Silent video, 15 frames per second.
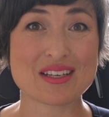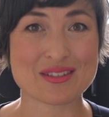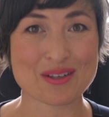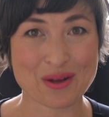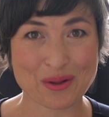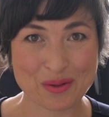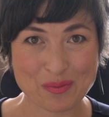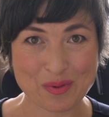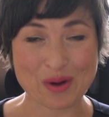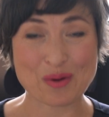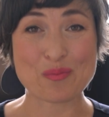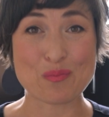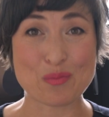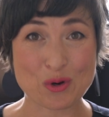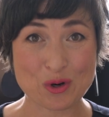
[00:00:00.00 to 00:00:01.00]
is all
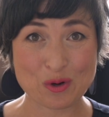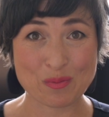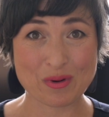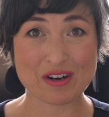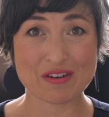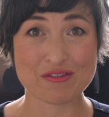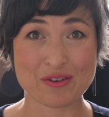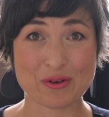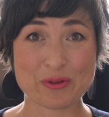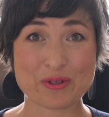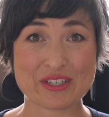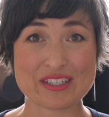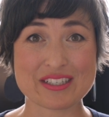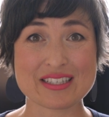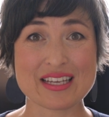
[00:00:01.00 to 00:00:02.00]
about bookmark
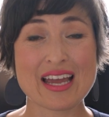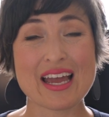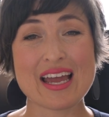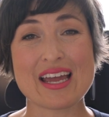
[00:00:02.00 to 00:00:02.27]
folders